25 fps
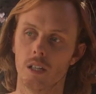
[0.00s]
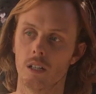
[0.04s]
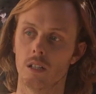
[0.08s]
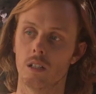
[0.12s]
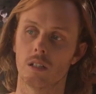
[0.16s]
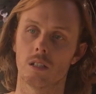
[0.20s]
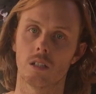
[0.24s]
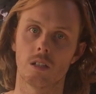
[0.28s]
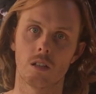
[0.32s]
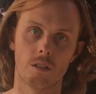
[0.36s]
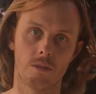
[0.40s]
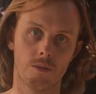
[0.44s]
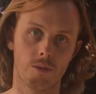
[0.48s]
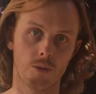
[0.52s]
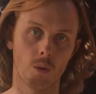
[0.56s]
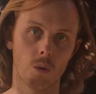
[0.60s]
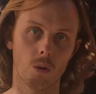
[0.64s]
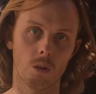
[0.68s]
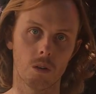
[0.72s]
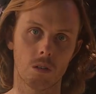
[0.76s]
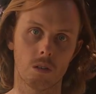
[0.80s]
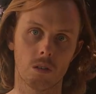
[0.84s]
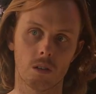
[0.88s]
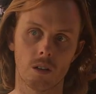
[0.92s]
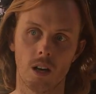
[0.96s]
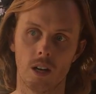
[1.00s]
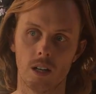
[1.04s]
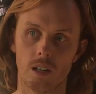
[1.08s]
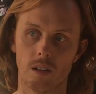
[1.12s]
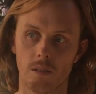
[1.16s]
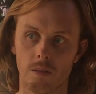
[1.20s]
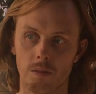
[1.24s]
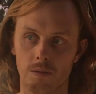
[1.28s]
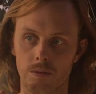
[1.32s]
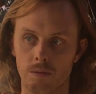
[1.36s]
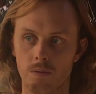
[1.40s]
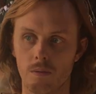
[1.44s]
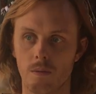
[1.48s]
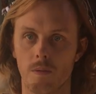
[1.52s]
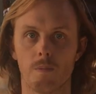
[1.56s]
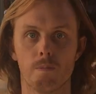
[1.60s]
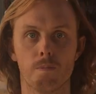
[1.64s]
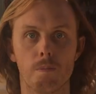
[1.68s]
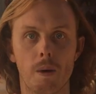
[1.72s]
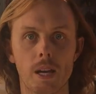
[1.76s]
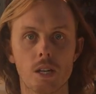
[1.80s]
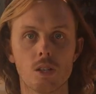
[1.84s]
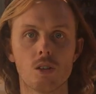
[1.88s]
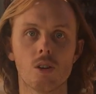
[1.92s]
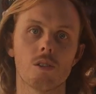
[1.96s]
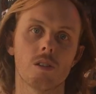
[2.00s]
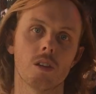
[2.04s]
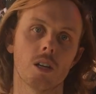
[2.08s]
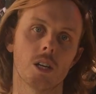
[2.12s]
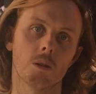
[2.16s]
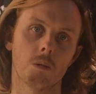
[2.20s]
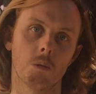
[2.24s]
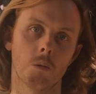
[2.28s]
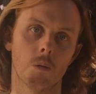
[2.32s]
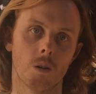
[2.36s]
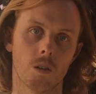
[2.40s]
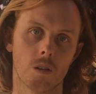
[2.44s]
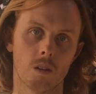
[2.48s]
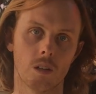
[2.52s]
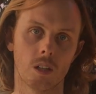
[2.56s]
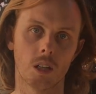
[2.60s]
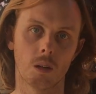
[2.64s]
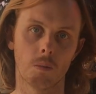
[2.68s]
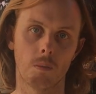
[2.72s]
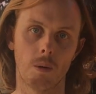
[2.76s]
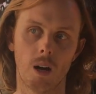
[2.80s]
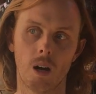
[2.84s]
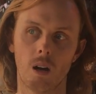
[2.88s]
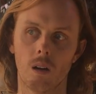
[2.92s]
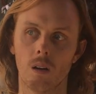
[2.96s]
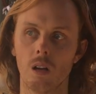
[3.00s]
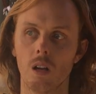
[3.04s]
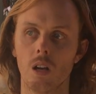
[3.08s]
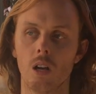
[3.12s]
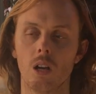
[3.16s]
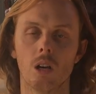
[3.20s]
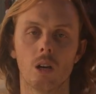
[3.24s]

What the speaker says: is the fourth kind of major thing we want to think about,